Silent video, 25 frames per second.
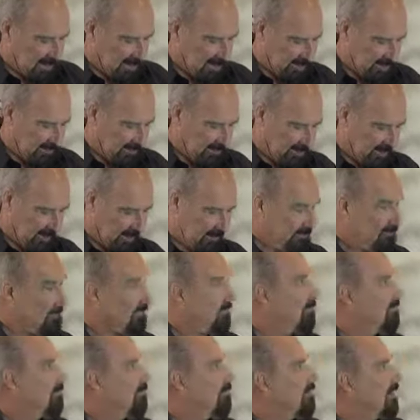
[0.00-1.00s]
kind of thing.
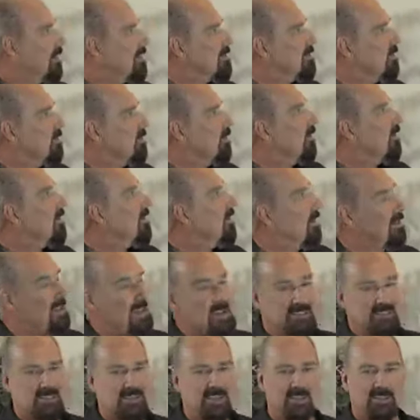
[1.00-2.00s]
That's all, you know,
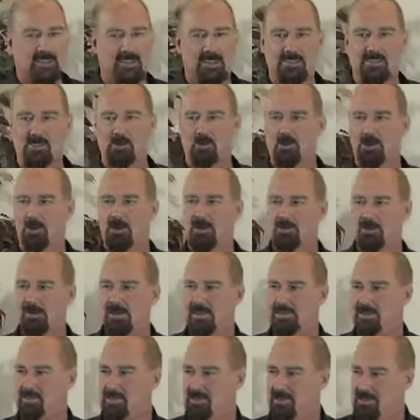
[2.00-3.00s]
that's it. That's all there
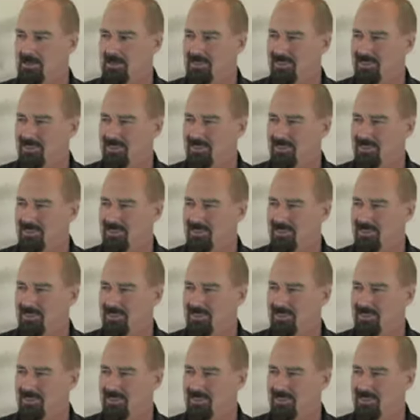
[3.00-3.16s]
is.